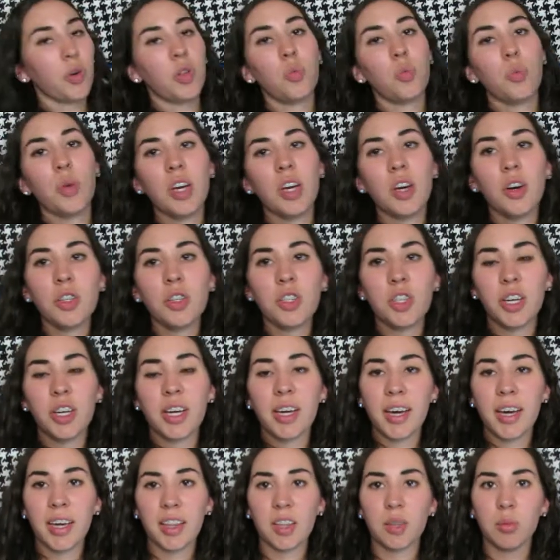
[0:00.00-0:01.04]
wheels, you
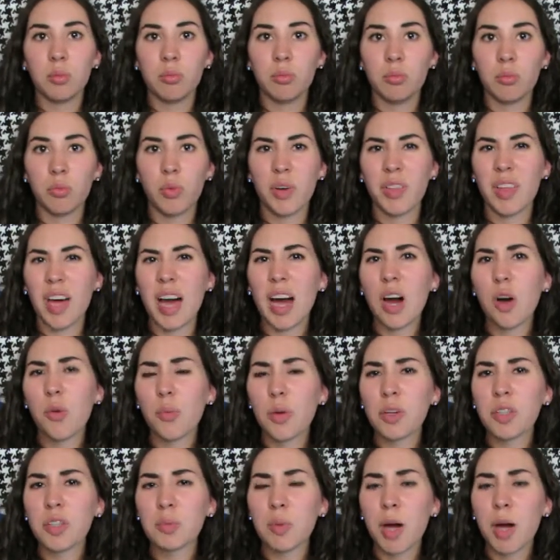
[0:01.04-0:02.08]
can get them without
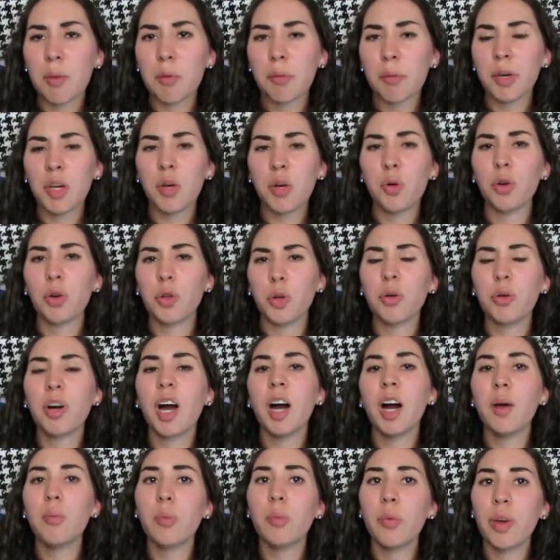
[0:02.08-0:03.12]
wheels probably, or they'll
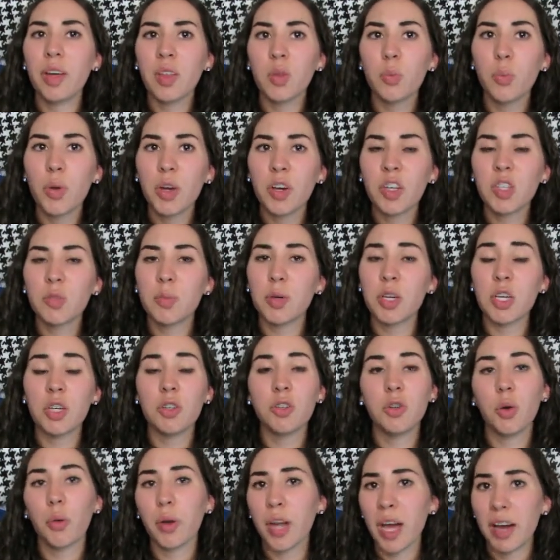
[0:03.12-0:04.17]
come with wheels but you
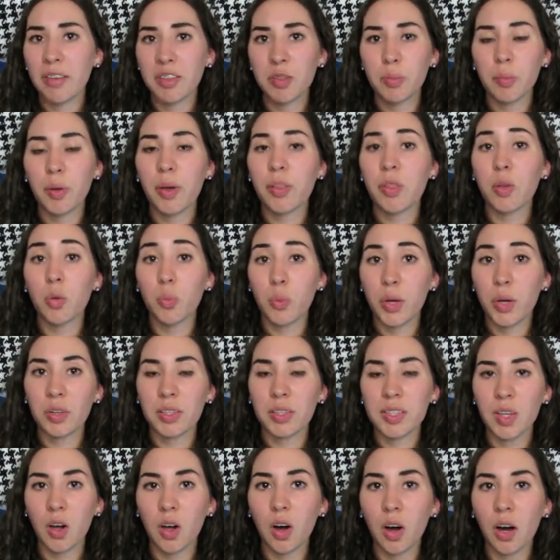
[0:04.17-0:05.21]
don't have to put the
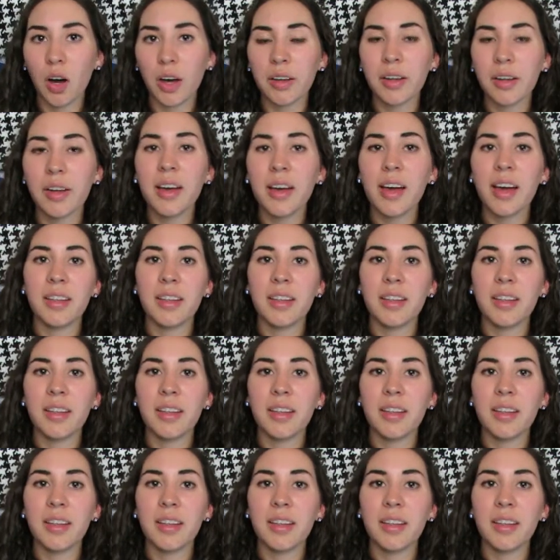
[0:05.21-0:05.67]
wheels on.